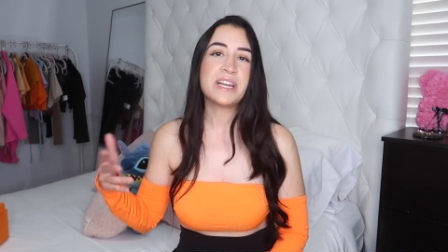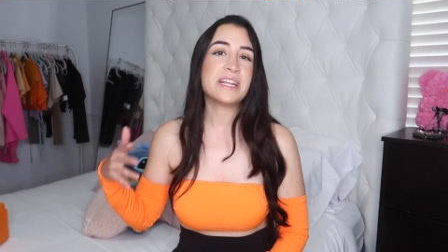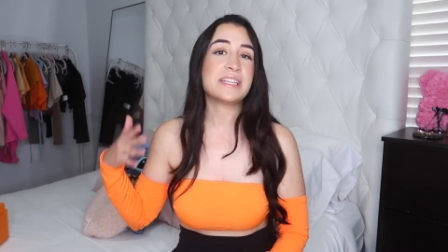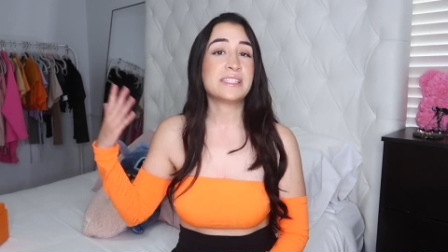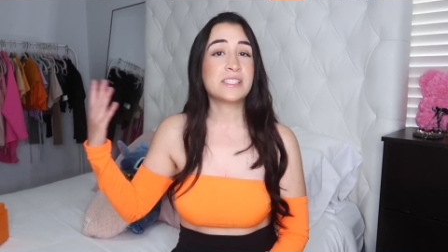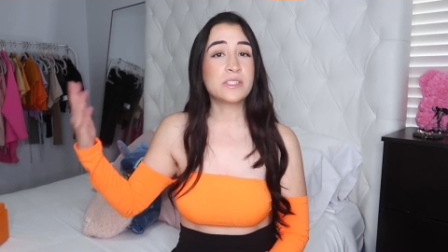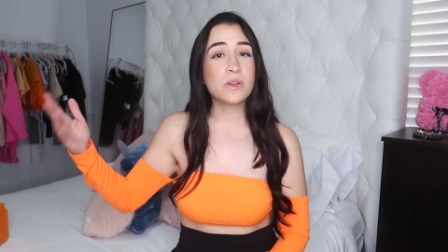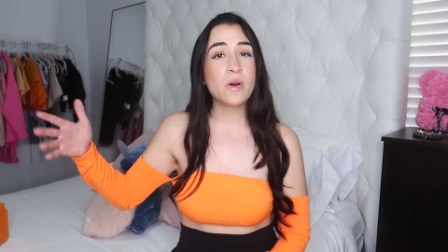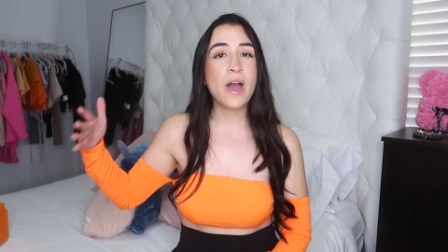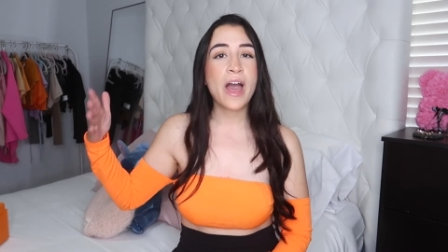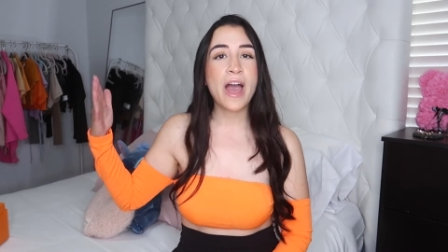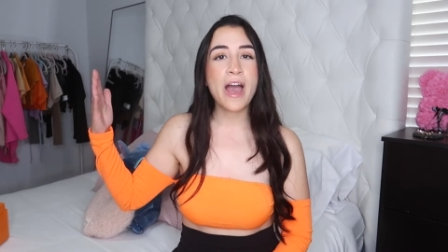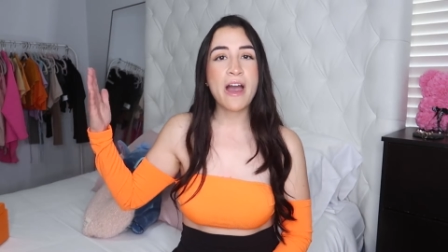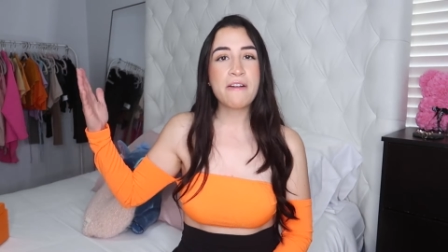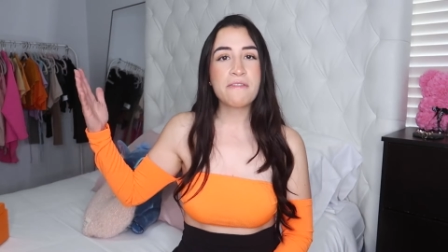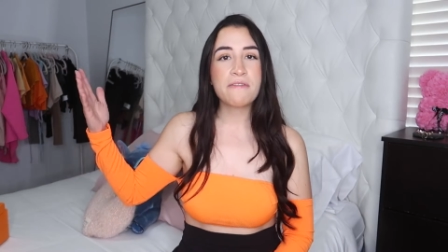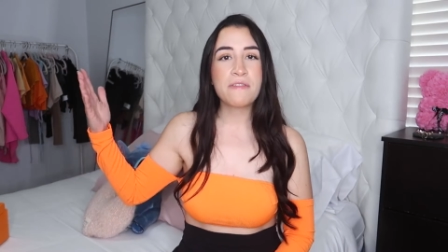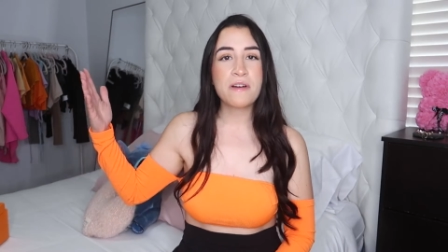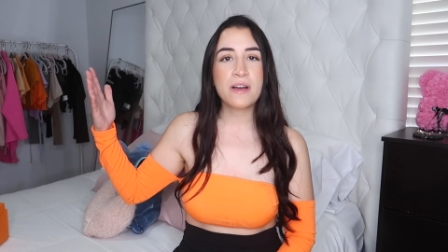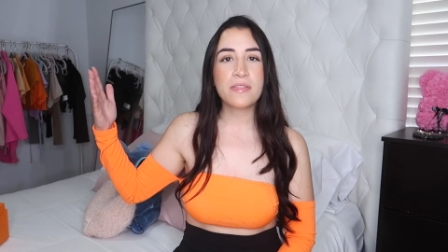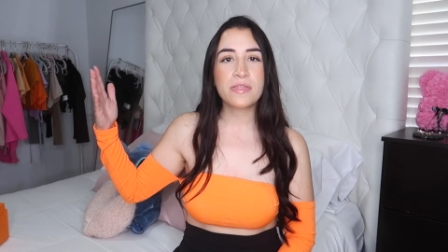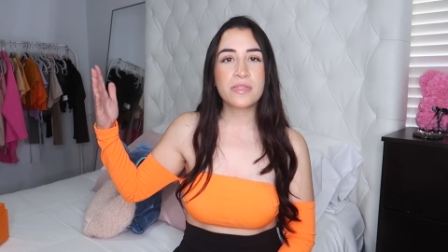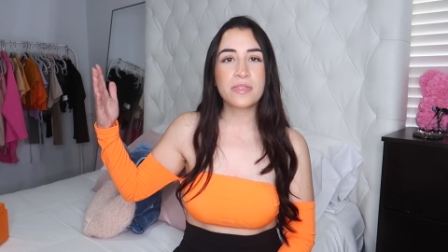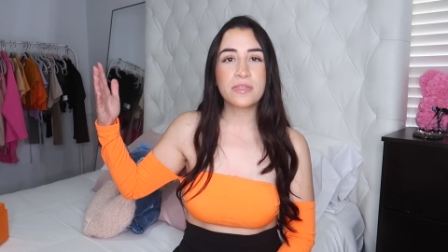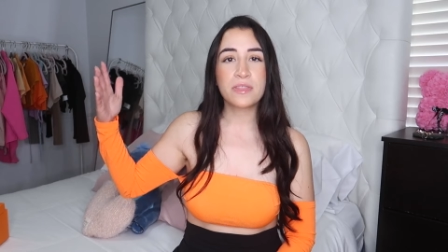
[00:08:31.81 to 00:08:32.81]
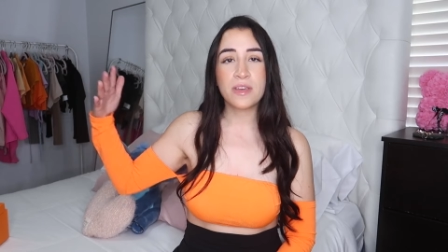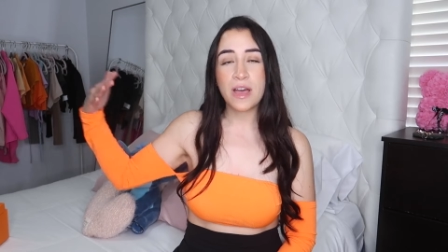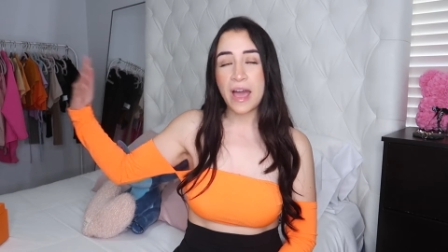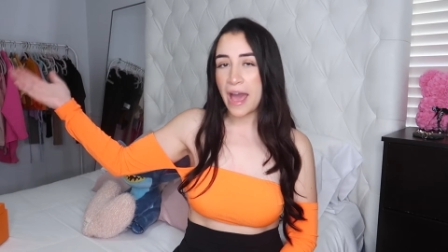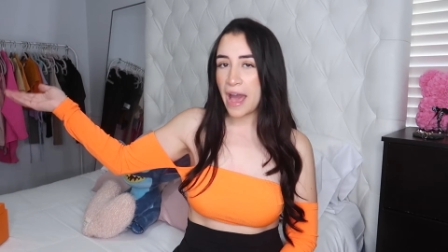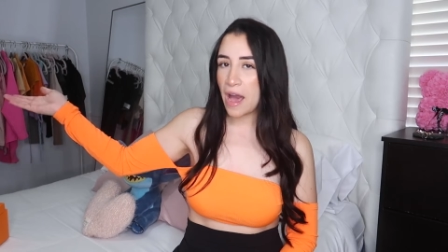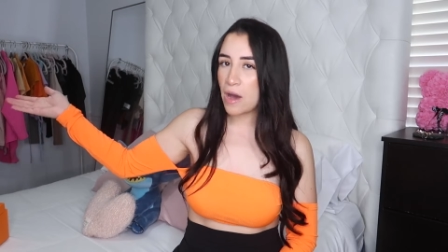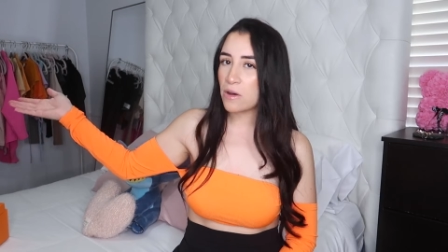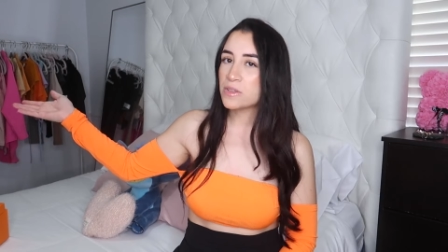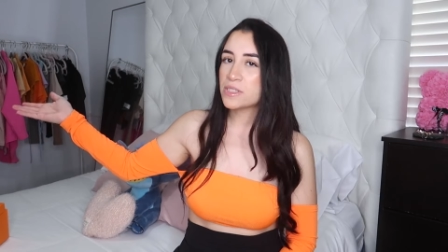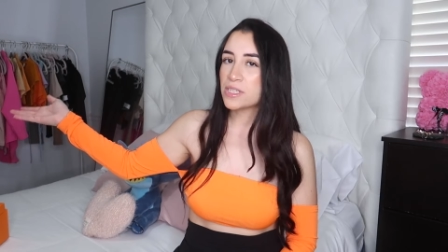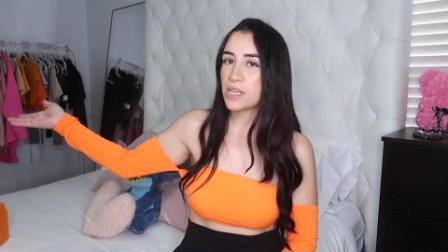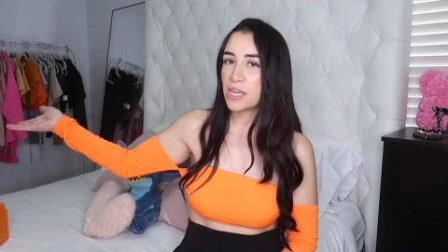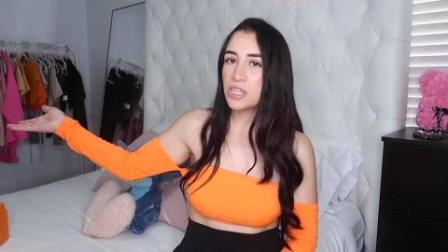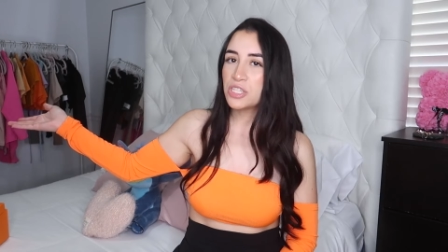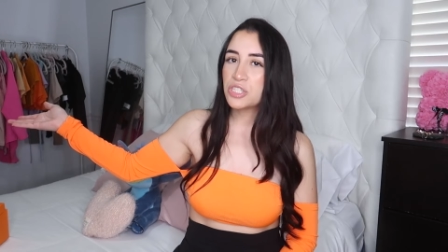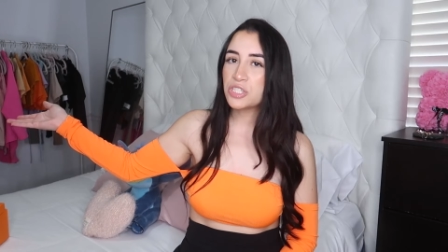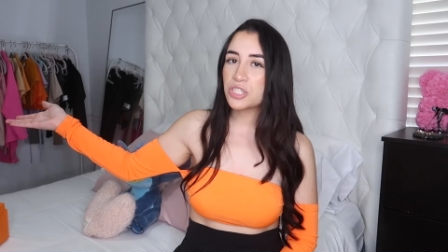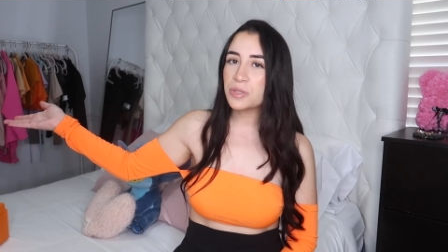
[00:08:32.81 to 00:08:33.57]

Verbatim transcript: I still have the house in